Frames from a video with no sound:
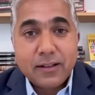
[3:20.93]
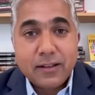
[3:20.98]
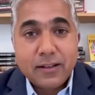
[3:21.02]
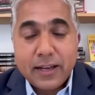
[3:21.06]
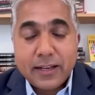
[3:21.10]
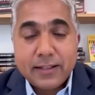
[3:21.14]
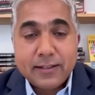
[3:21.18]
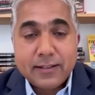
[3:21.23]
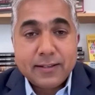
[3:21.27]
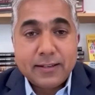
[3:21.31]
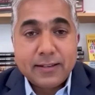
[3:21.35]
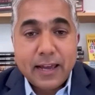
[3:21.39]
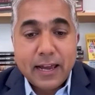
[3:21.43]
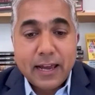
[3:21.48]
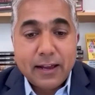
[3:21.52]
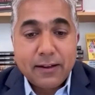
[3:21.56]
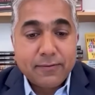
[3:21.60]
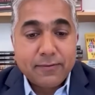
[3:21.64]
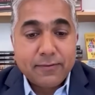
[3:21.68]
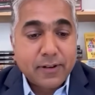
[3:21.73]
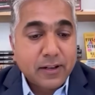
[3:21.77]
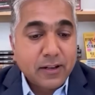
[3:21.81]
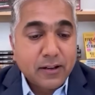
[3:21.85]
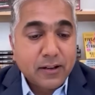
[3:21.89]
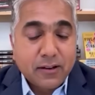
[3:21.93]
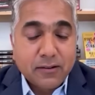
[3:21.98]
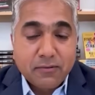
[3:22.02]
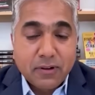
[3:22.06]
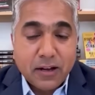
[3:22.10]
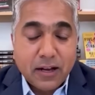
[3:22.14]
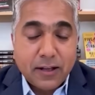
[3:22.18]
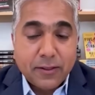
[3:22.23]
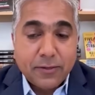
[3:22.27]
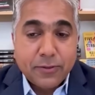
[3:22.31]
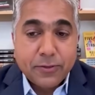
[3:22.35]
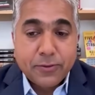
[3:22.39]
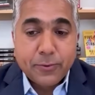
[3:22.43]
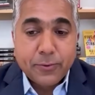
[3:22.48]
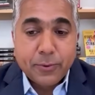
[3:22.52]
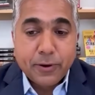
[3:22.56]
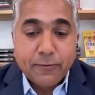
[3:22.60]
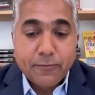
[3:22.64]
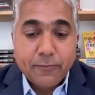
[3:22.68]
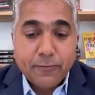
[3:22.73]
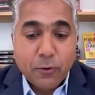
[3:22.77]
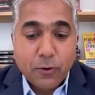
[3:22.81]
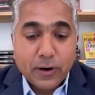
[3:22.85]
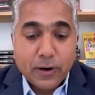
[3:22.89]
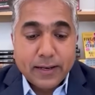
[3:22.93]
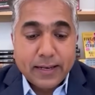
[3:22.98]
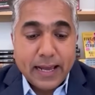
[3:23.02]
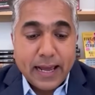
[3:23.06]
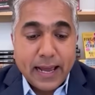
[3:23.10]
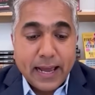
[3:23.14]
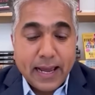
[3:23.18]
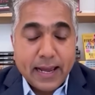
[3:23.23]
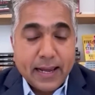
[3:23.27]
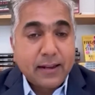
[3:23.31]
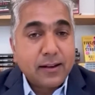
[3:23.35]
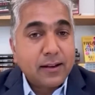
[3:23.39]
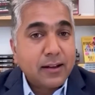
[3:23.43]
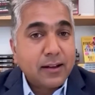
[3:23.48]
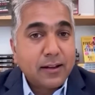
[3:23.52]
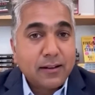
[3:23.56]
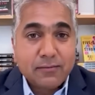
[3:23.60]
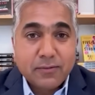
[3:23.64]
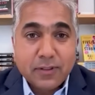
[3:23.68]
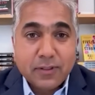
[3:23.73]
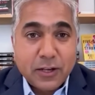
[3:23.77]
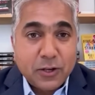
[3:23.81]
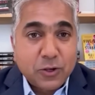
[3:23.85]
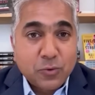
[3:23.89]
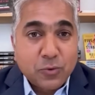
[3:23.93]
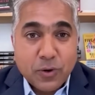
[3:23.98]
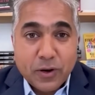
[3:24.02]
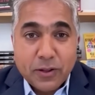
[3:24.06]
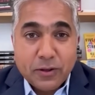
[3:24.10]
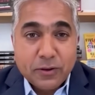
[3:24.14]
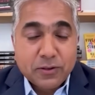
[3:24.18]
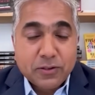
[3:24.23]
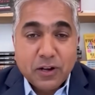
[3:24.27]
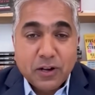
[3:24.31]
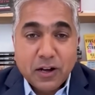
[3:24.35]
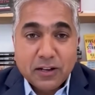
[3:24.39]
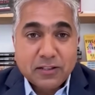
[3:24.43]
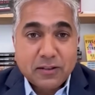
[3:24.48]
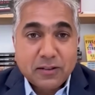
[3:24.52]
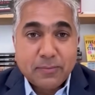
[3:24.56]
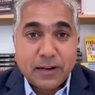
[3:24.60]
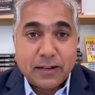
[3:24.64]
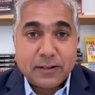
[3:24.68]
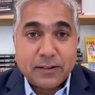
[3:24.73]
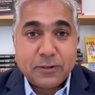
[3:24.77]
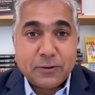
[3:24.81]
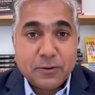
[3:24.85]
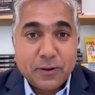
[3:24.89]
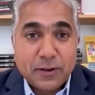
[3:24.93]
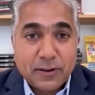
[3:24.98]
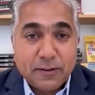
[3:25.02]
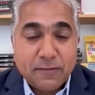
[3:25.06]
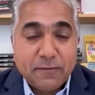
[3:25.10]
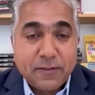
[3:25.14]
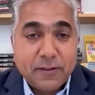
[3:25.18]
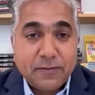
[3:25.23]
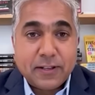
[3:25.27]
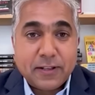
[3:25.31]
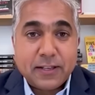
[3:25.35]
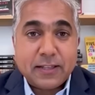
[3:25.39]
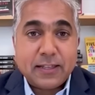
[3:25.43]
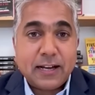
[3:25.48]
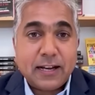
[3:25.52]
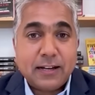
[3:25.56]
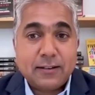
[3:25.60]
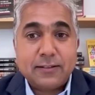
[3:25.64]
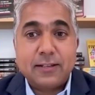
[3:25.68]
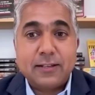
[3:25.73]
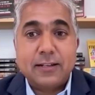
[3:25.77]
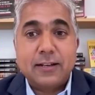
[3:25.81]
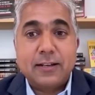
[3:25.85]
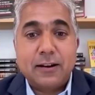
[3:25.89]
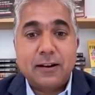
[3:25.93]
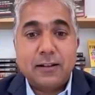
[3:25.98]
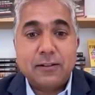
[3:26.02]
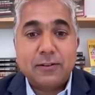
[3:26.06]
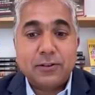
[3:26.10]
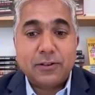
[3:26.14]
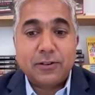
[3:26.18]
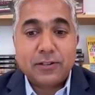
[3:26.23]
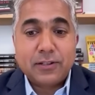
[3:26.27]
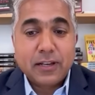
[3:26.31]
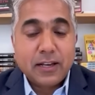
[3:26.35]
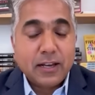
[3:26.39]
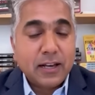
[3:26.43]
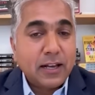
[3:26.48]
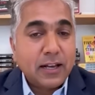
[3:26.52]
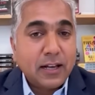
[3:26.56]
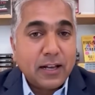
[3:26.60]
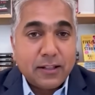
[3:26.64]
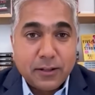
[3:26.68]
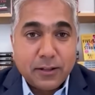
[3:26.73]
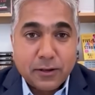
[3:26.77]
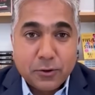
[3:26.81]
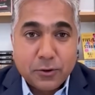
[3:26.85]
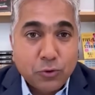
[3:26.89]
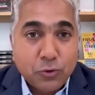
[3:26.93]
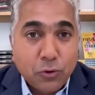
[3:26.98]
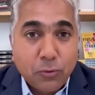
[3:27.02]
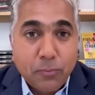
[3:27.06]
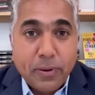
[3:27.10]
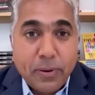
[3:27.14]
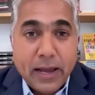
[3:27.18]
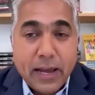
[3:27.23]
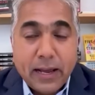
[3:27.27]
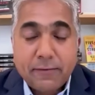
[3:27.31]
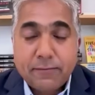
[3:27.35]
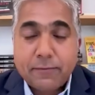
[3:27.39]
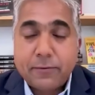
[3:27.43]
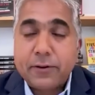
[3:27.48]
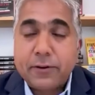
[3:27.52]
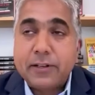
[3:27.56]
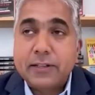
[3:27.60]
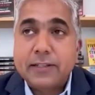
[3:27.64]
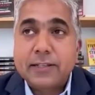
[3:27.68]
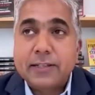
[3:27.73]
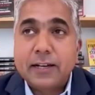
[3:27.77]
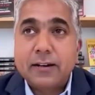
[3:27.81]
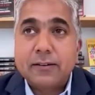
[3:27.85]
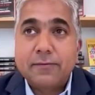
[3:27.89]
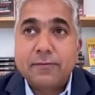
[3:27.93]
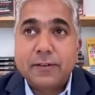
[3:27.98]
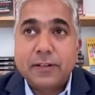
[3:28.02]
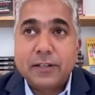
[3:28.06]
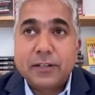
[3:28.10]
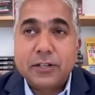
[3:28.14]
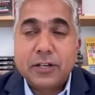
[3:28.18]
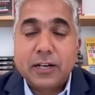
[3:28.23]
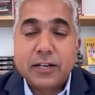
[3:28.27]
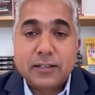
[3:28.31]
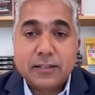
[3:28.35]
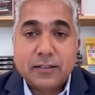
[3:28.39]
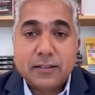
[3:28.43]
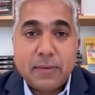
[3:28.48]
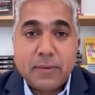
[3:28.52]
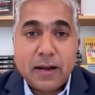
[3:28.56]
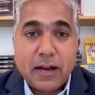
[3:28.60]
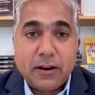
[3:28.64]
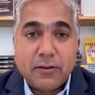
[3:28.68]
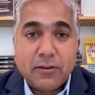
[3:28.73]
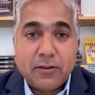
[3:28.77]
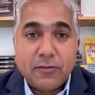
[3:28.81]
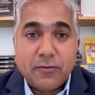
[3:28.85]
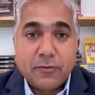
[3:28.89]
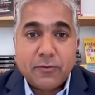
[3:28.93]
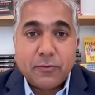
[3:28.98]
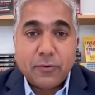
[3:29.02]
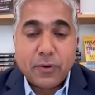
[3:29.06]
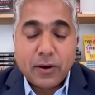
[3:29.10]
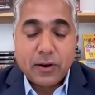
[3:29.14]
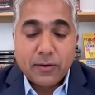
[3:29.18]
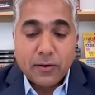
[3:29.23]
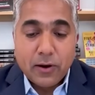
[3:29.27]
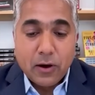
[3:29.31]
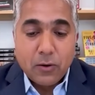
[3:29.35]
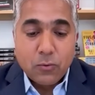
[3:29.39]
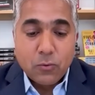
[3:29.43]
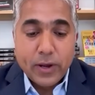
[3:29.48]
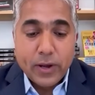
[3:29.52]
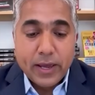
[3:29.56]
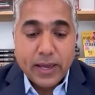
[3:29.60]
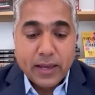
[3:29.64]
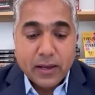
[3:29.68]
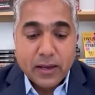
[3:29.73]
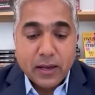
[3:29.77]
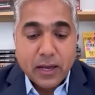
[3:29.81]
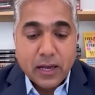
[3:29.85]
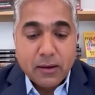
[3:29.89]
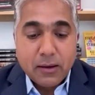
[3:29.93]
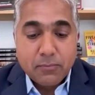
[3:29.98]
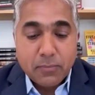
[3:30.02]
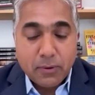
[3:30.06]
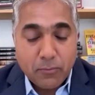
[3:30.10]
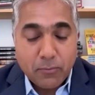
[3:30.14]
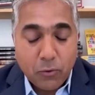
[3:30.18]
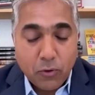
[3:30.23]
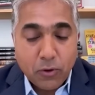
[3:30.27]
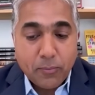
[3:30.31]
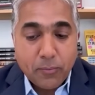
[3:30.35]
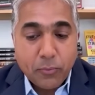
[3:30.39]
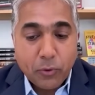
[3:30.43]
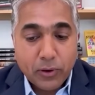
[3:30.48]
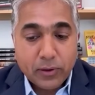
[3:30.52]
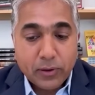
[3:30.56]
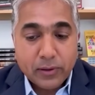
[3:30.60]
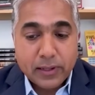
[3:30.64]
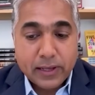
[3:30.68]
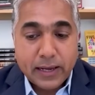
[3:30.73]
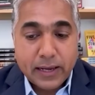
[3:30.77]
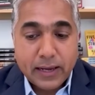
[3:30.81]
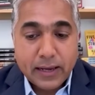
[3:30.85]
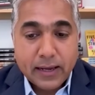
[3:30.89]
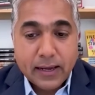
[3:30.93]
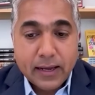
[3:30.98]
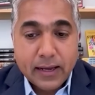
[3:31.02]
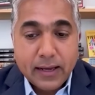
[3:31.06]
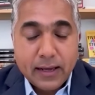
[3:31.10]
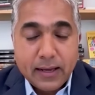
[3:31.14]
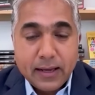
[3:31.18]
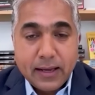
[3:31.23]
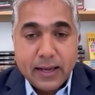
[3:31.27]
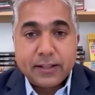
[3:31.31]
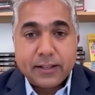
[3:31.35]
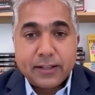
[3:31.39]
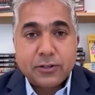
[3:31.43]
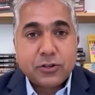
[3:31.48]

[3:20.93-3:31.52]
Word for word: It saved uh, three or four a day. Each one of those cost about two hundred fifty thousand dollars. The tool paid for itself in just a matter of a, a week, but more importantly, it